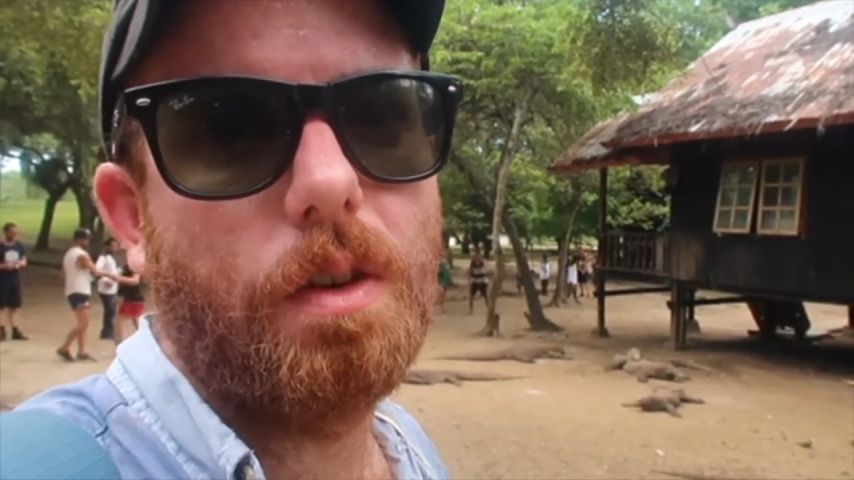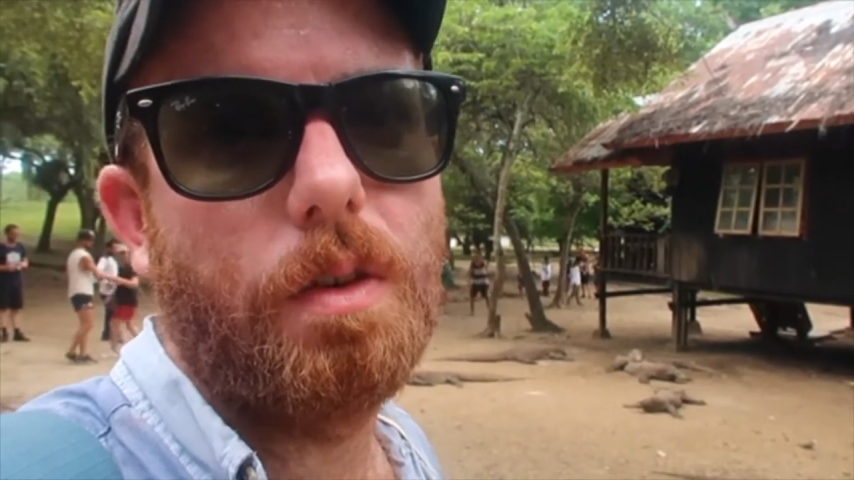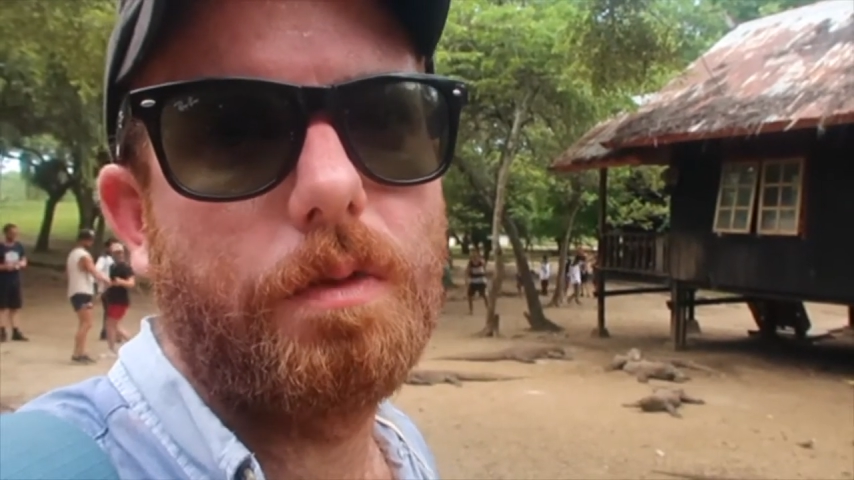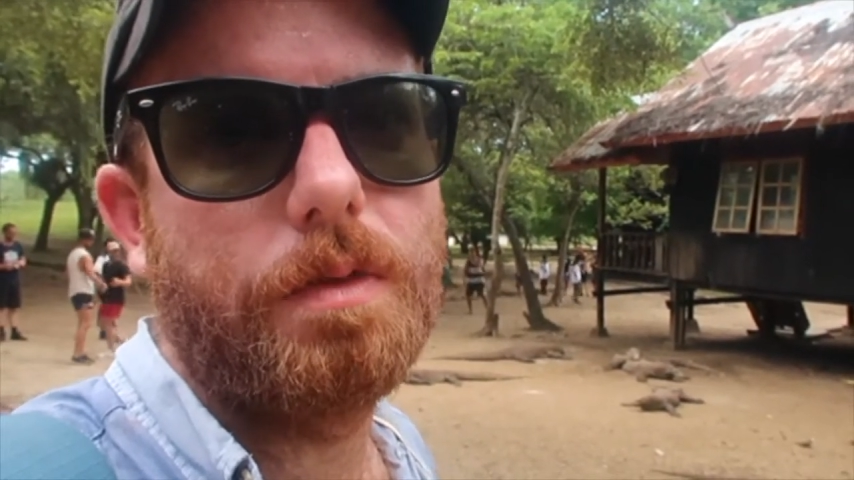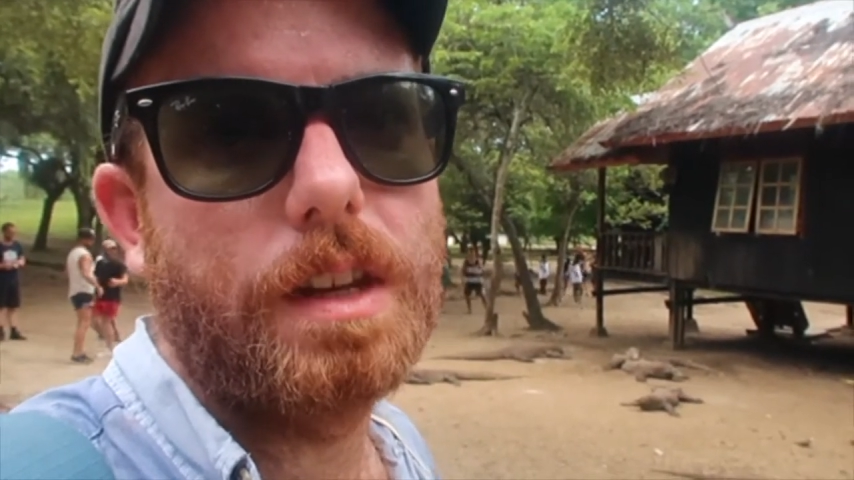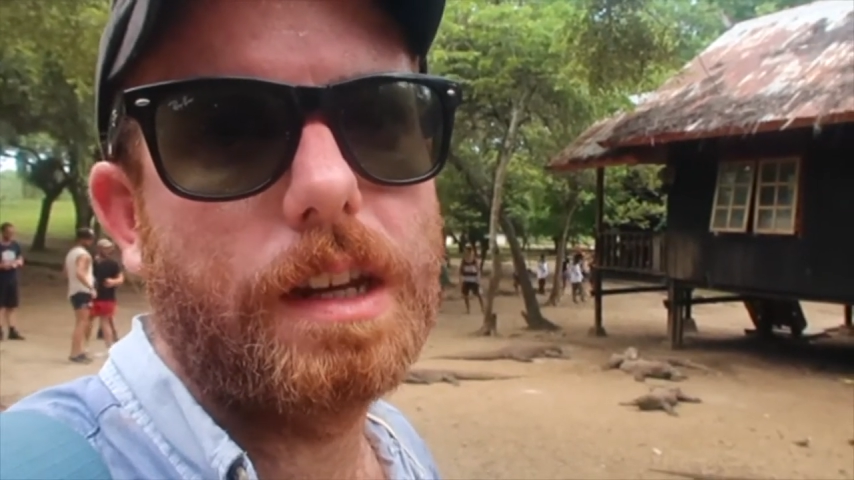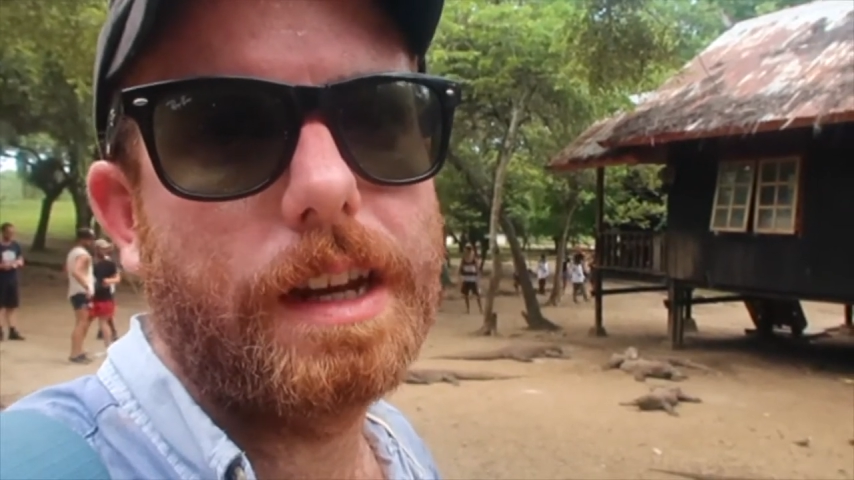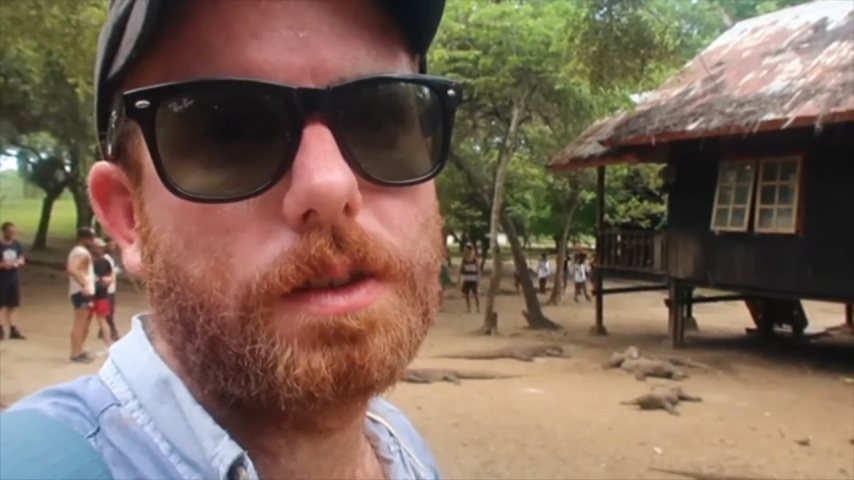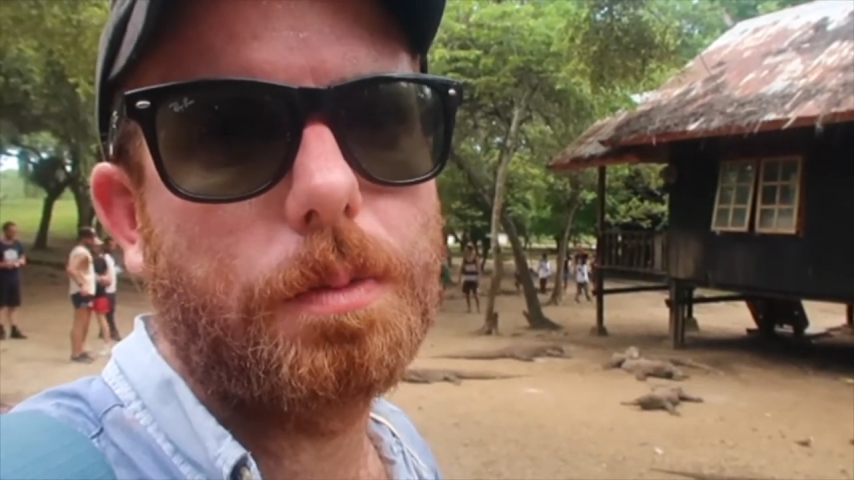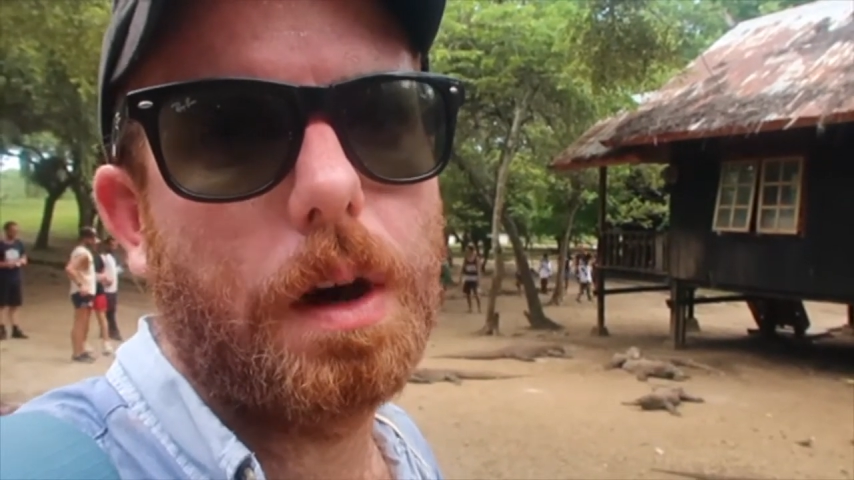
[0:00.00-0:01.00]
of the
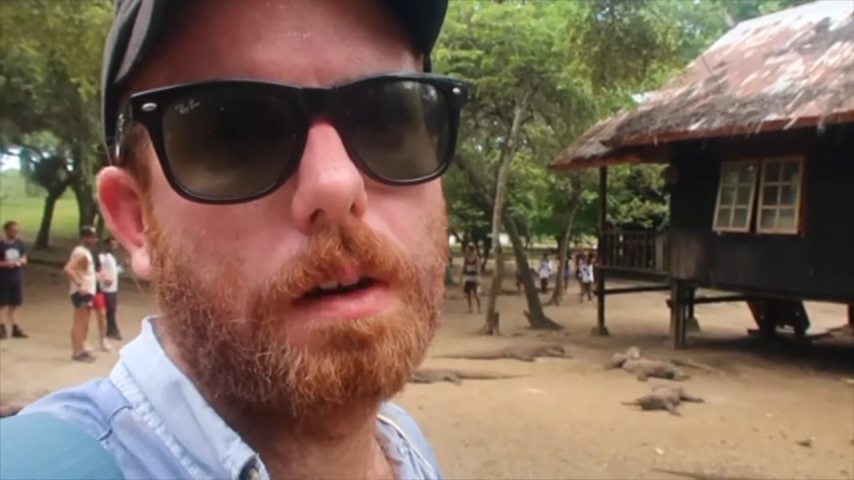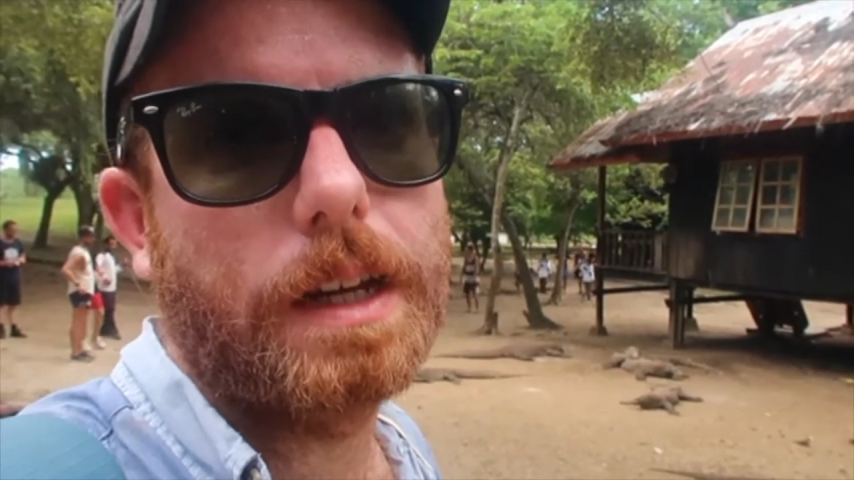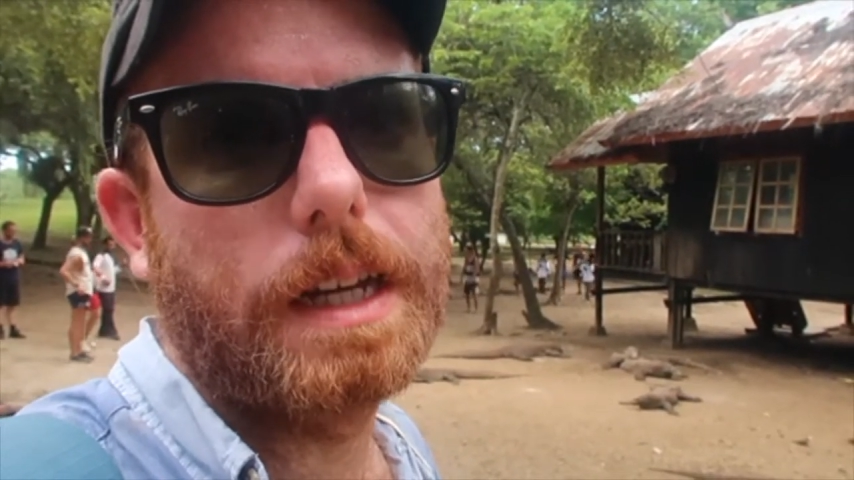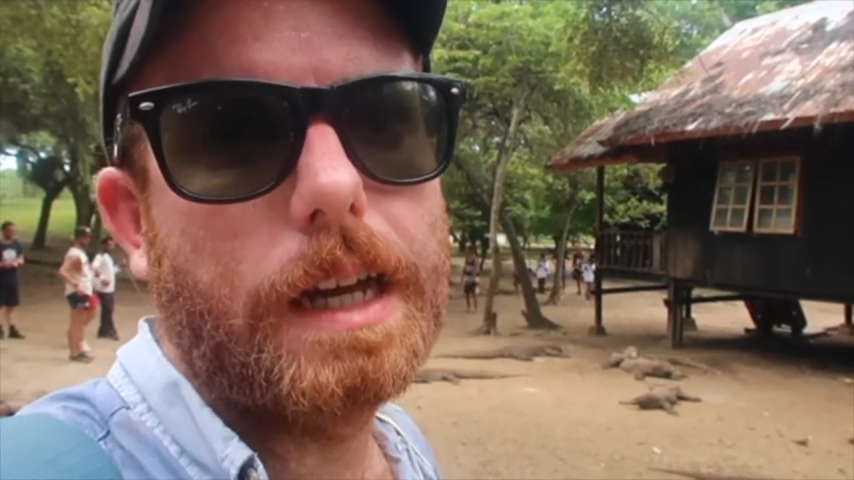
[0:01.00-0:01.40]
national park.